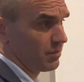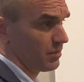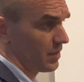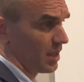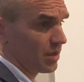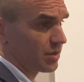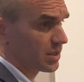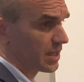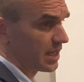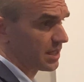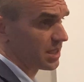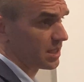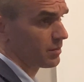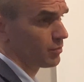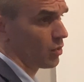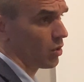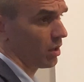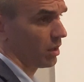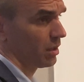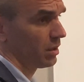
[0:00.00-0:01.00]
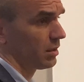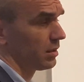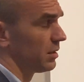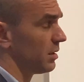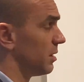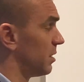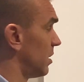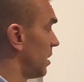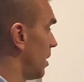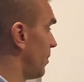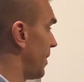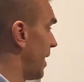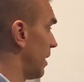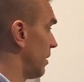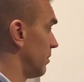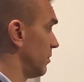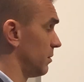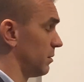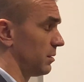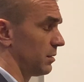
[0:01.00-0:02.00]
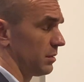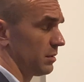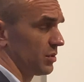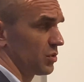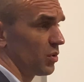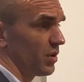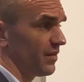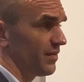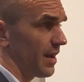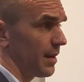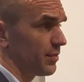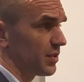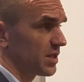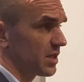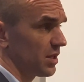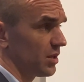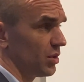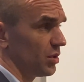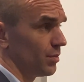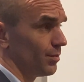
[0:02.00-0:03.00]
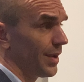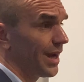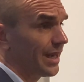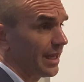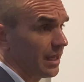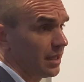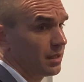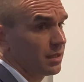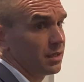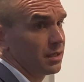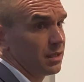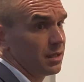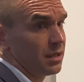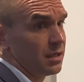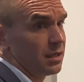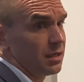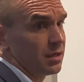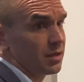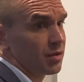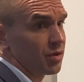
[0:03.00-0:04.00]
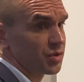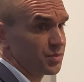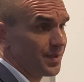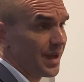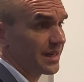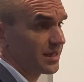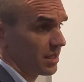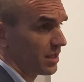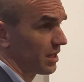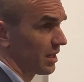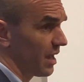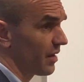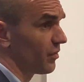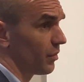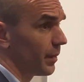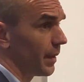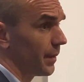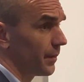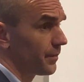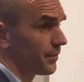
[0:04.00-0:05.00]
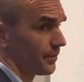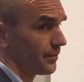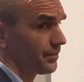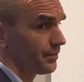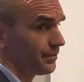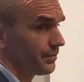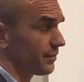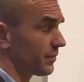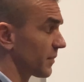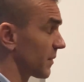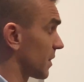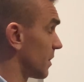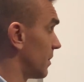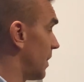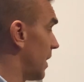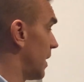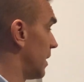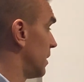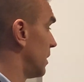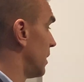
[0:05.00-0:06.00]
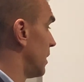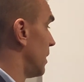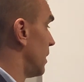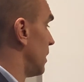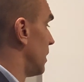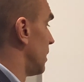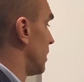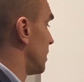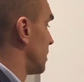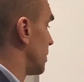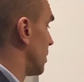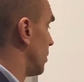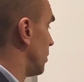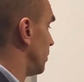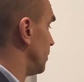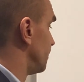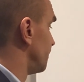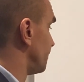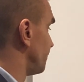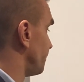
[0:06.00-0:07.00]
Other states is more. About 25% of your money goes back to the government, right? So